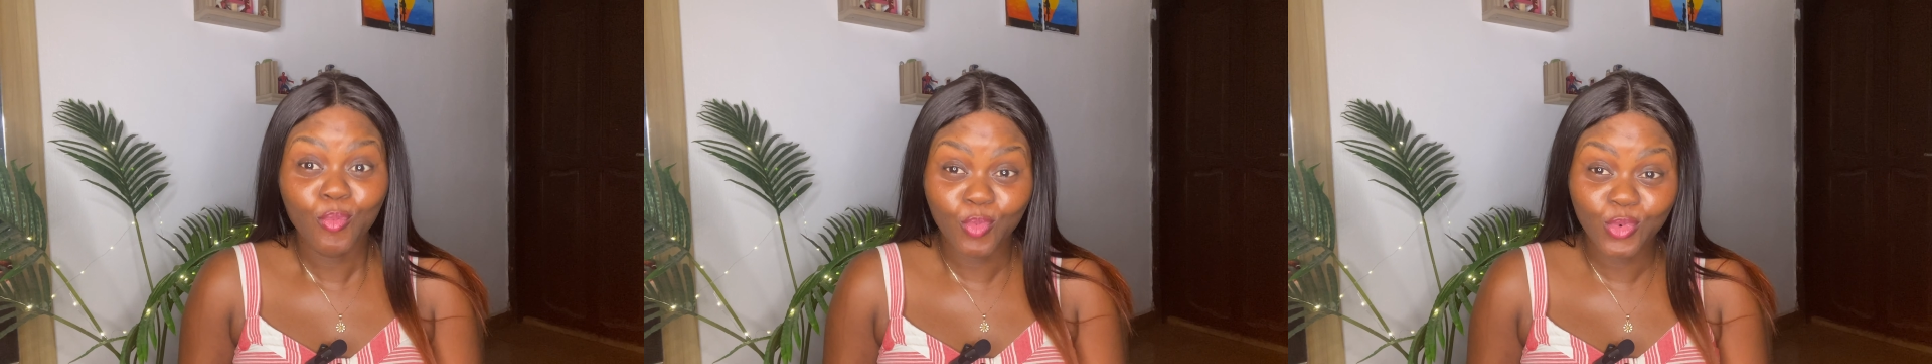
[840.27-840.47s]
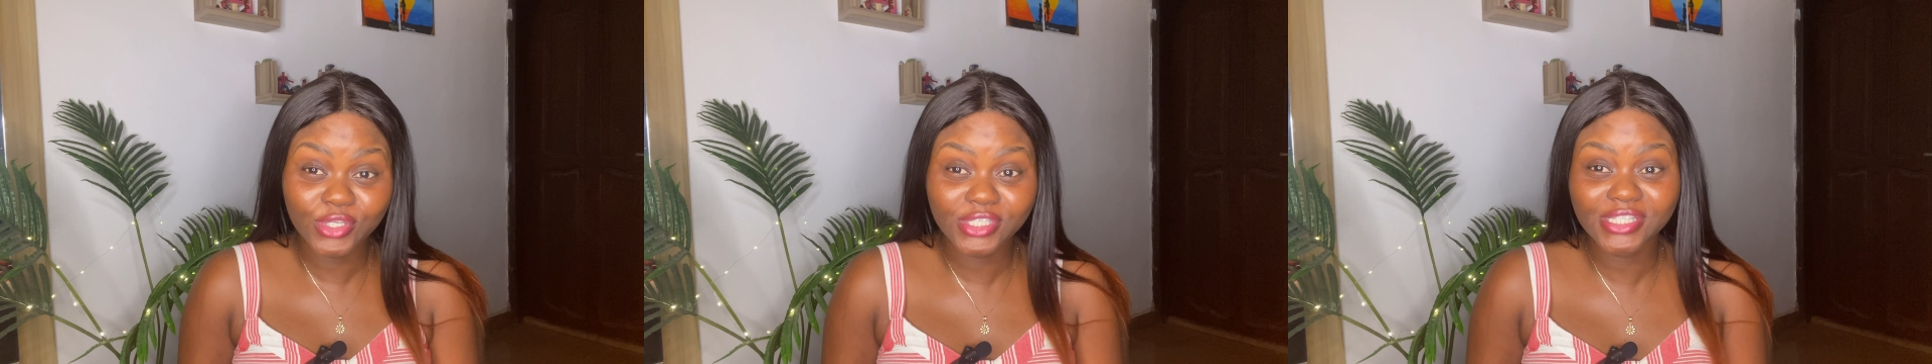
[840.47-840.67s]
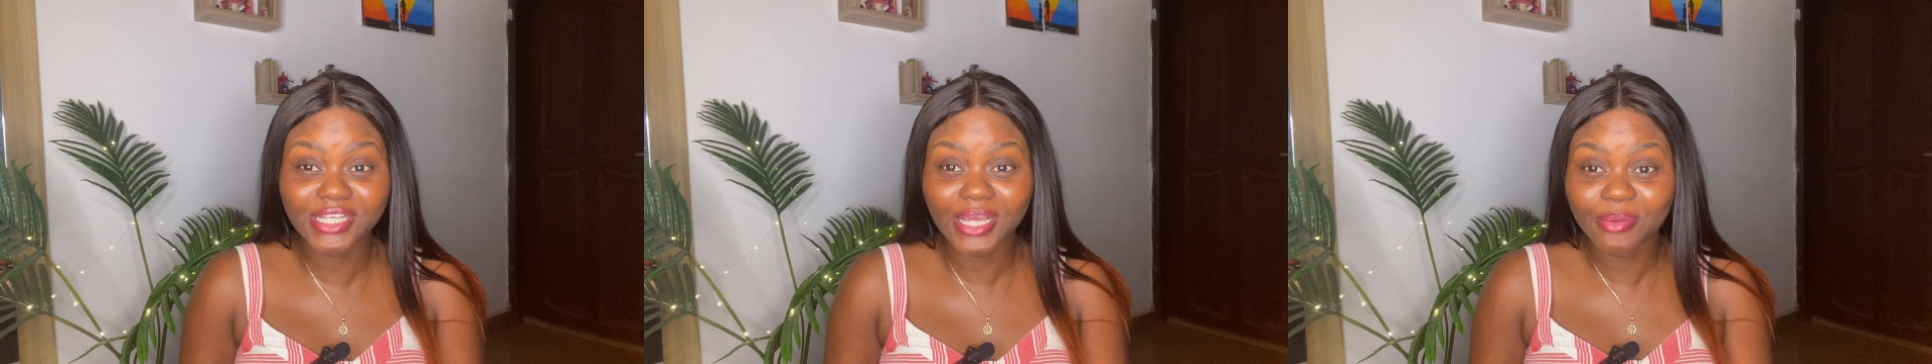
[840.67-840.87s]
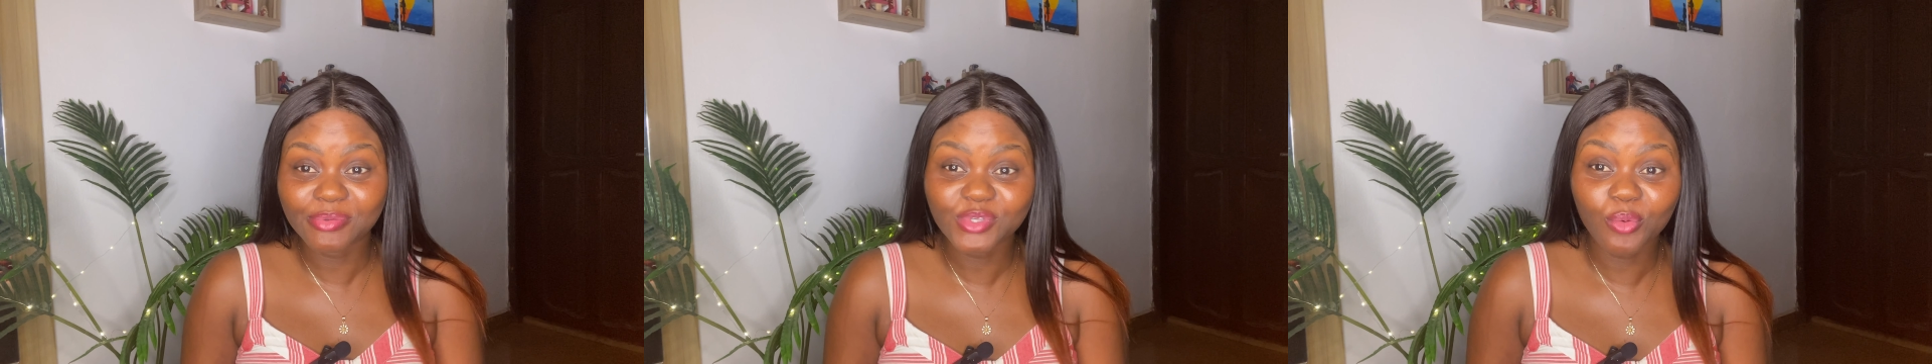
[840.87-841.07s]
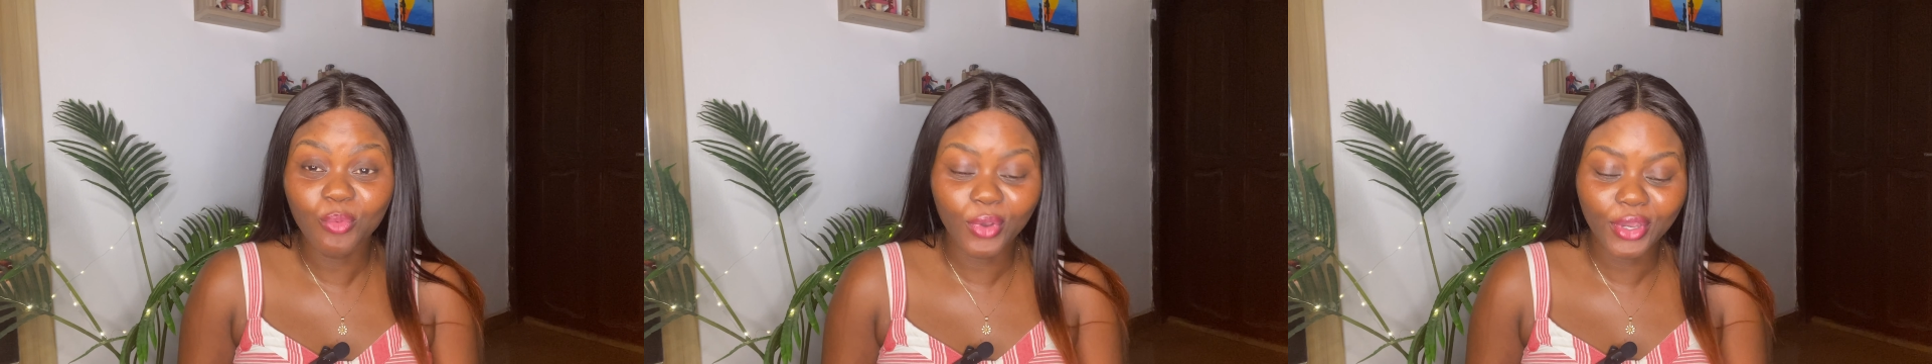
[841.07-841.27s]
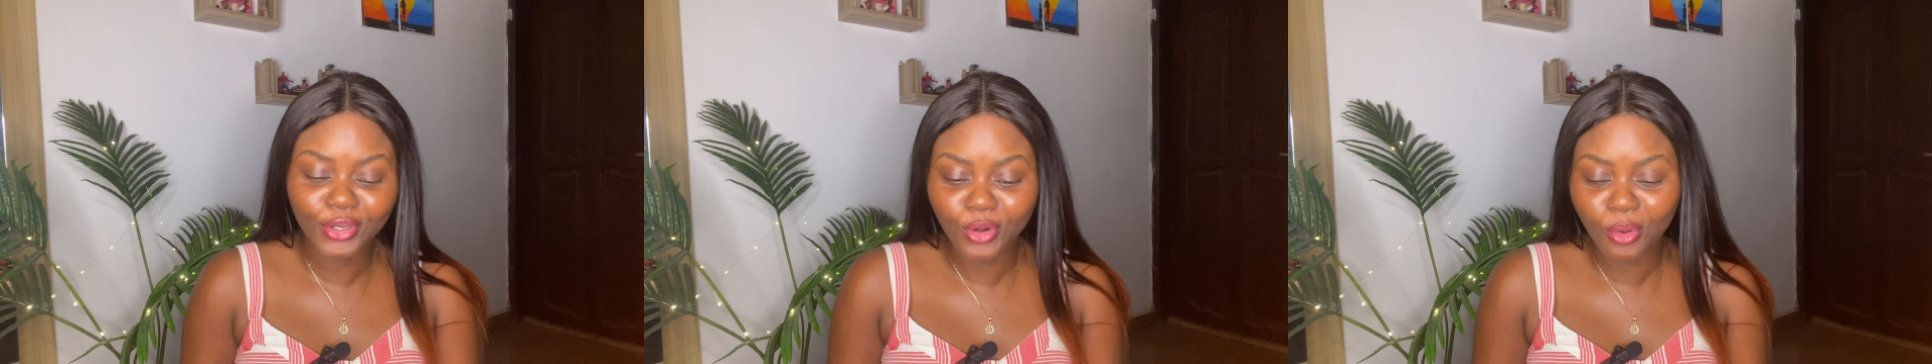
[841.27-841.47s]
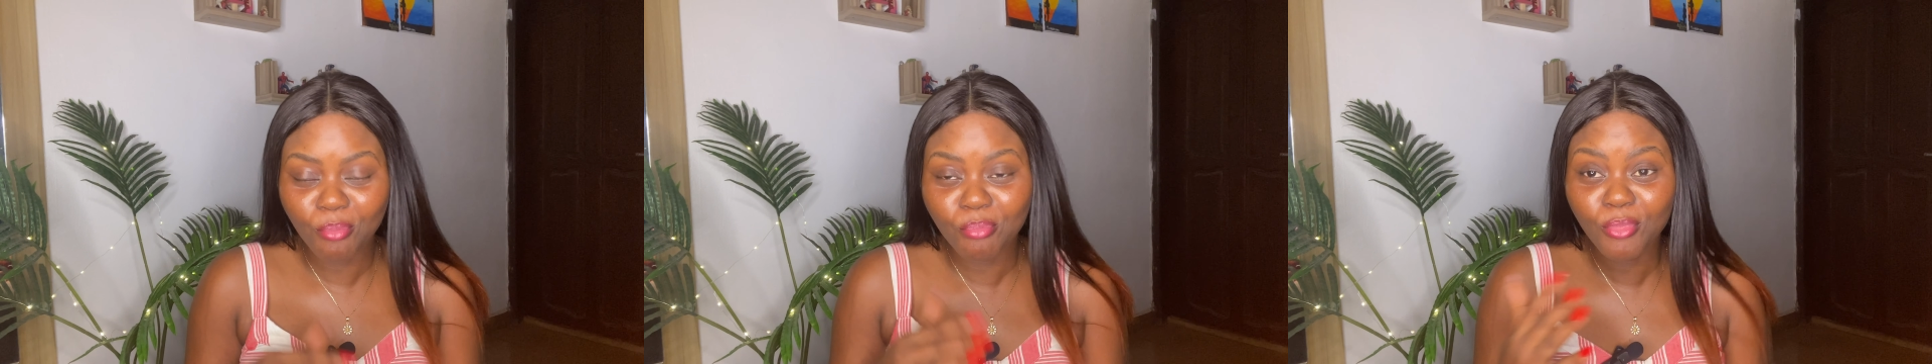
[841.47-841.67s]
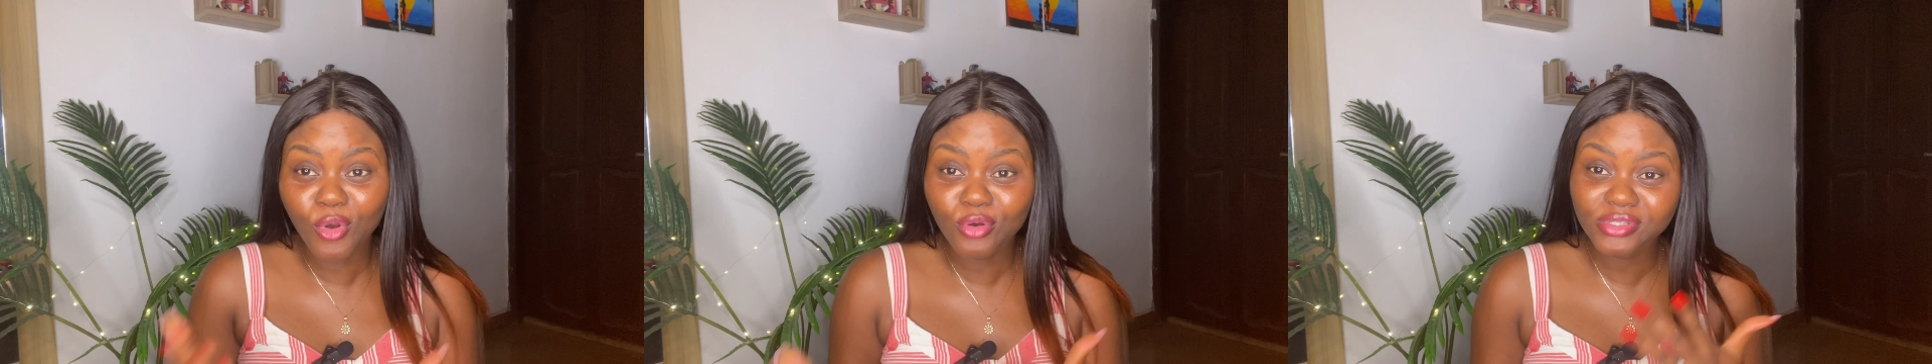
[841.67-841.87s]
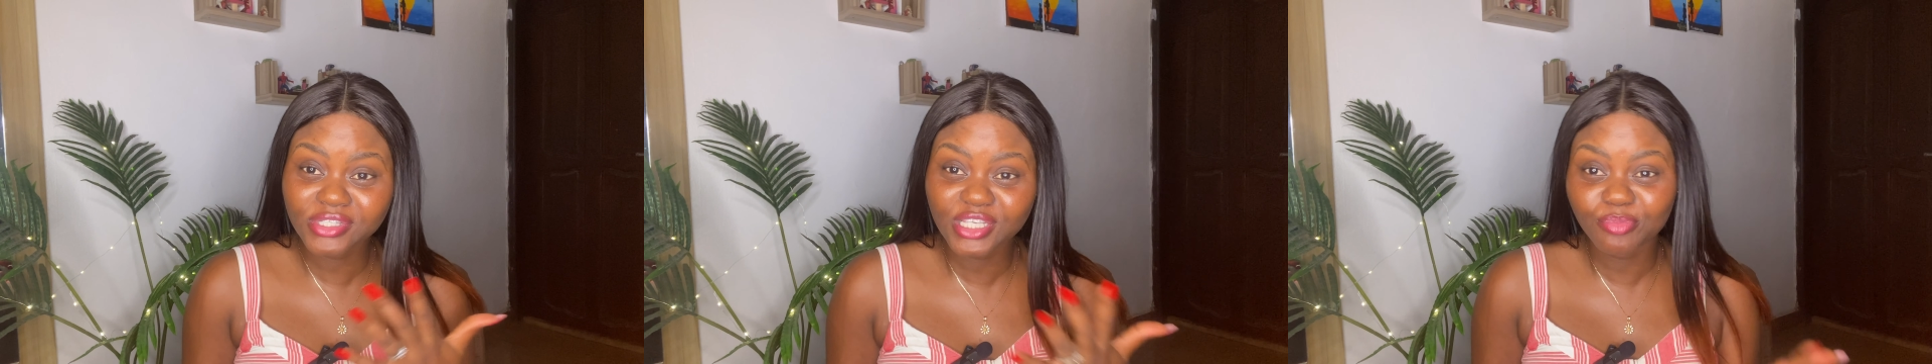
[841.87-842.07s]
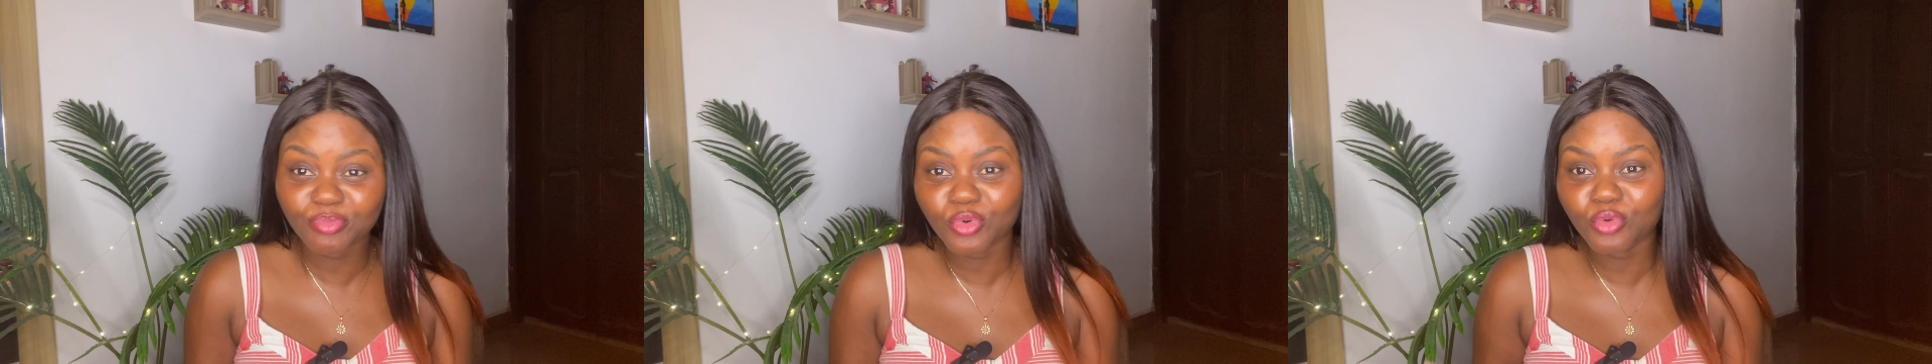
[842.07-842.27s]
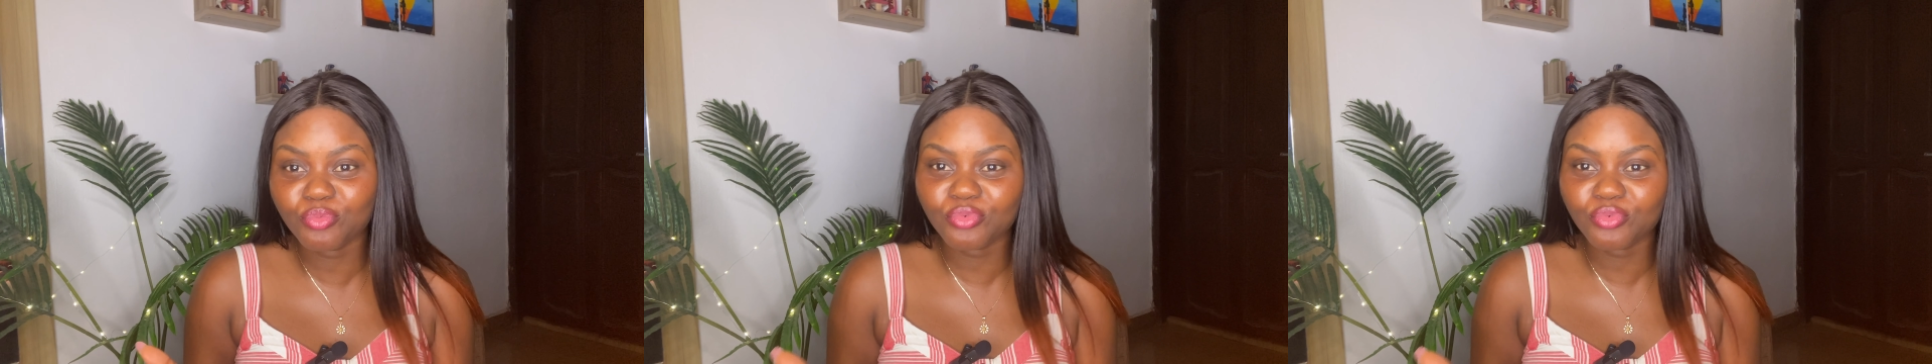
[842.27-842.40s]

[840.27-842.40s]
Most times you're working on multiple